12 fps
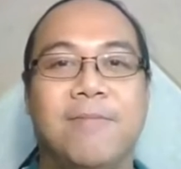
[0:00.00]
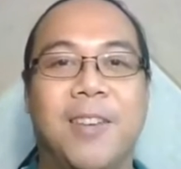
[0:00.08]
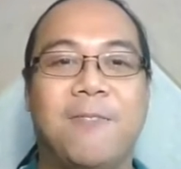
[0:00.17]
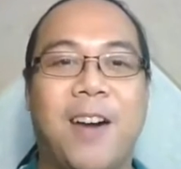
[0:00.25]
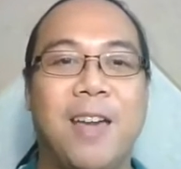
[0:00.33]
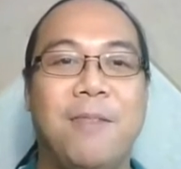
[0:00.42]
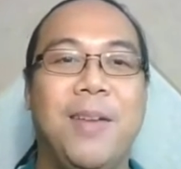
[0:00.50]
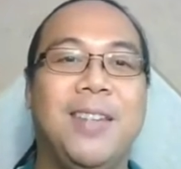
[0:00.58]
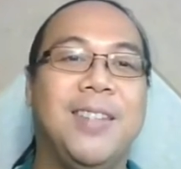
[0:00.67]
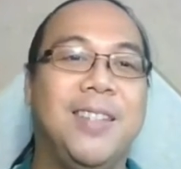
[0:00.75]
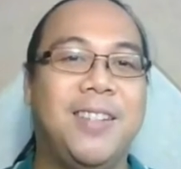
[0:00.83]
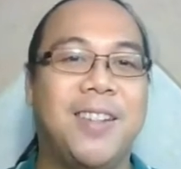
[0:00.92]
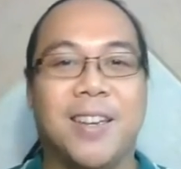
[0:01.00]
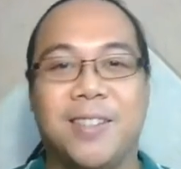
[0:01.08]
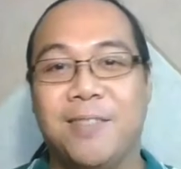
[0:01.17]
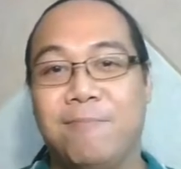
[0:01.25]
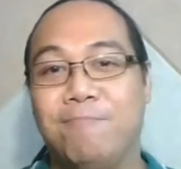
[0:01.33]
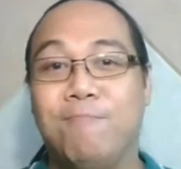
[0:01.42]
If I may
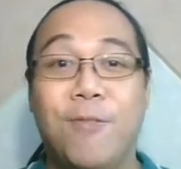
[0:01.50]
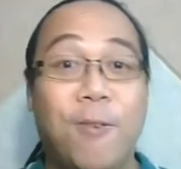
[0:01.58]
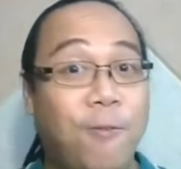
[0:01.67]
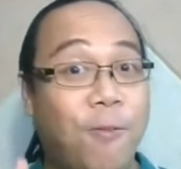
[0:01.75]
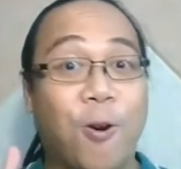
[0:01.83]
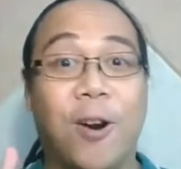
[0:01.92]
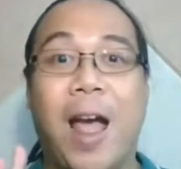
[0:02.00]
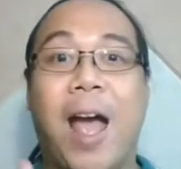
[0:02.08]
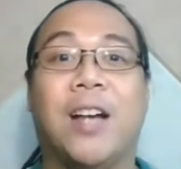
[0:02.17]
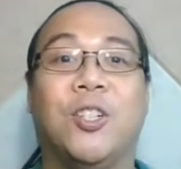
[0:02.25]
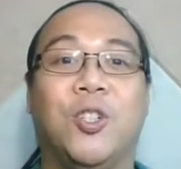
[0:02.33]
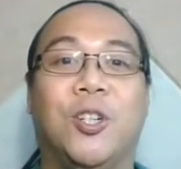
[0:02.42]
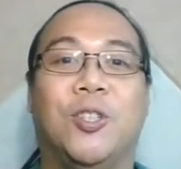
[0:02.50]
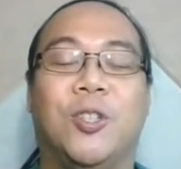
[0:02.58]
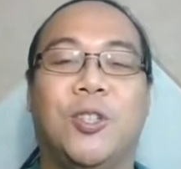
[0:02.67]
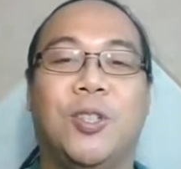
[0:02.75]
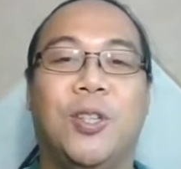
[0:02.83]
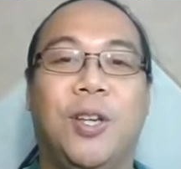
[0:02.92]
suggest, four
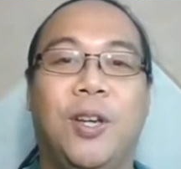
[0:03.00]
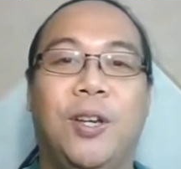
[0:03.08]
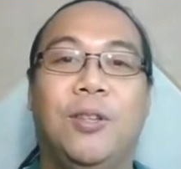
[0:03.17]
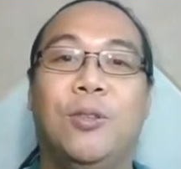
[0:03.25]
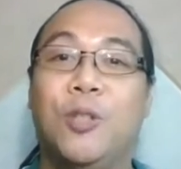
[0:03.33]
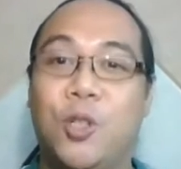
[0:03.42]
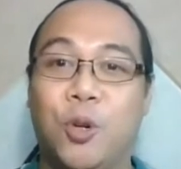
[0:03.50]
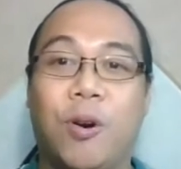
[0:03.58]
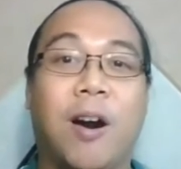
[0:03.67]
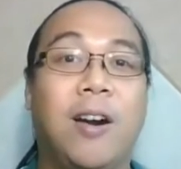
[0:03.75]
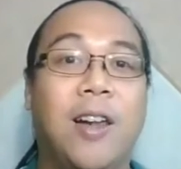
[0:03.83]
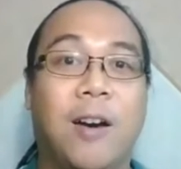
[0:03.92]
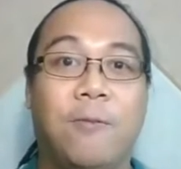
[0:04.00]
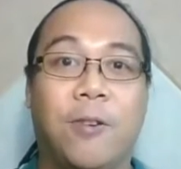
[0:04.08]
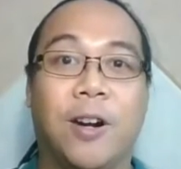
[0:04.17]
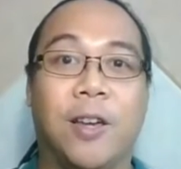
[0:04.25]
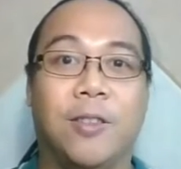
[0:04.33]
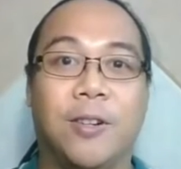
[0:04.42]
actions to show our love
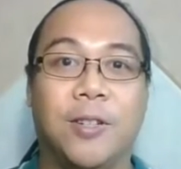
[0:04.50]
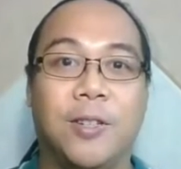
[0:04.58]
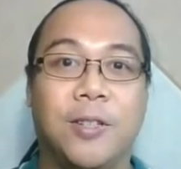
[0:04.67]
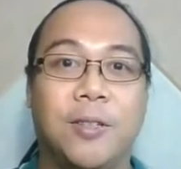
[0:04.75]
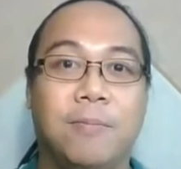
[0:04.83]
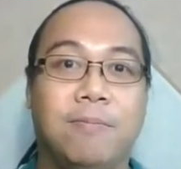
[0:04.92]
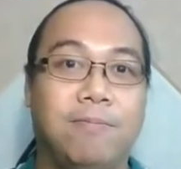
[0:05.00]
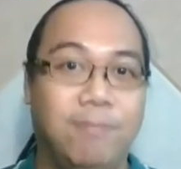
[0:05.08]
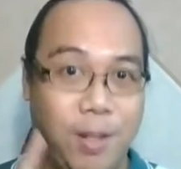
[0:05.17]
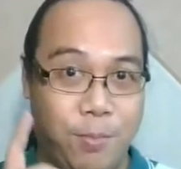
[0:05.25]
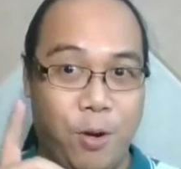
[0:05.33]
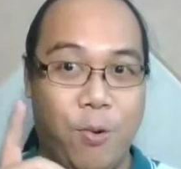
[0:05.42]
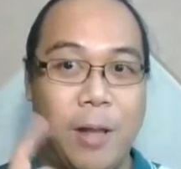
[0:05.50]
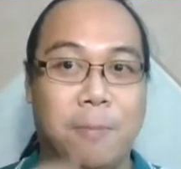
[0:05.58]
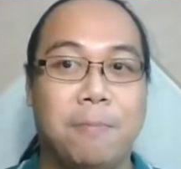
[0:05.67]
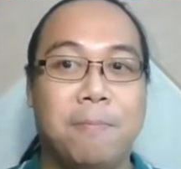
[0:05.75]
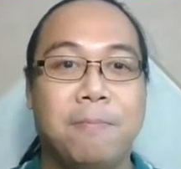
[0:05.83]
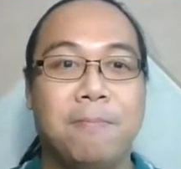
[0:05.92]
for others. Number one,
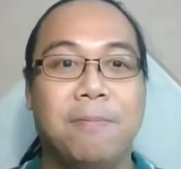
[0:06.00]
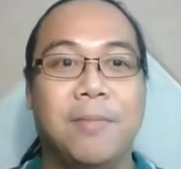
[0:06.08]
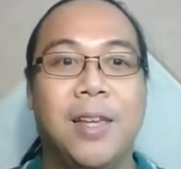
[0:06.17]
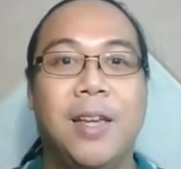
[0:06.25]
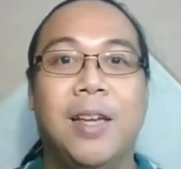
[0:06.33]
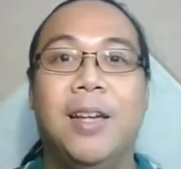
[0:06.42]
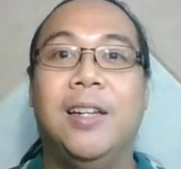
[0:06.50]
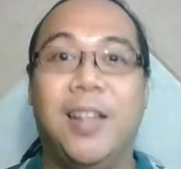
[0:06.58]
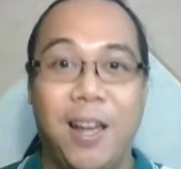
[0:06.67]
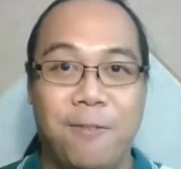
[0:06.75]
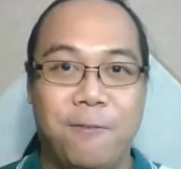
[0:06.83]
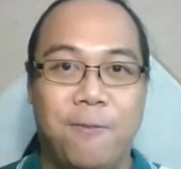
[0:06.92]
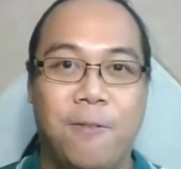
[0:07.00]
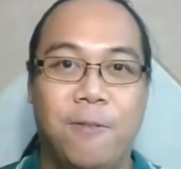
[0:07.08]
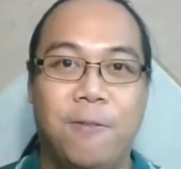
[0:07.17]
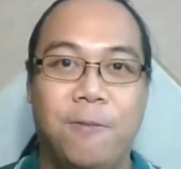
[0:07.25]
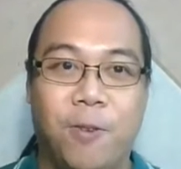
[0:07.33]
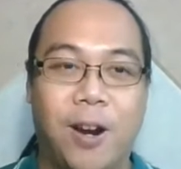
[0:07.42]
live
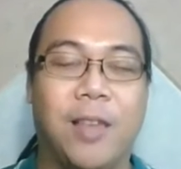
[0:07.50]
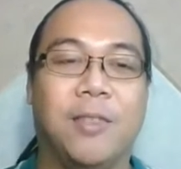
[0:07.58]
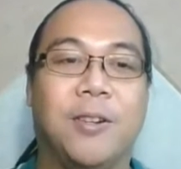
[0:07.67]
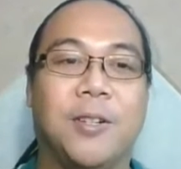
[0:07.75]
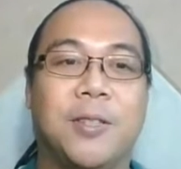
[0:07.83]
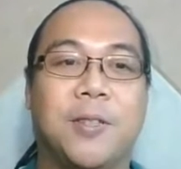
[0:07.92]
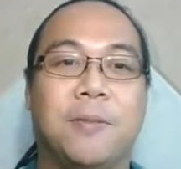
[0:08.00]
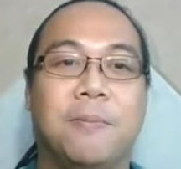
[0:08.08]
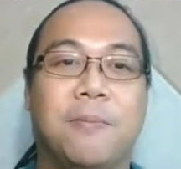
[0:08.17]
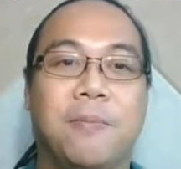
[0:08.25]
for others.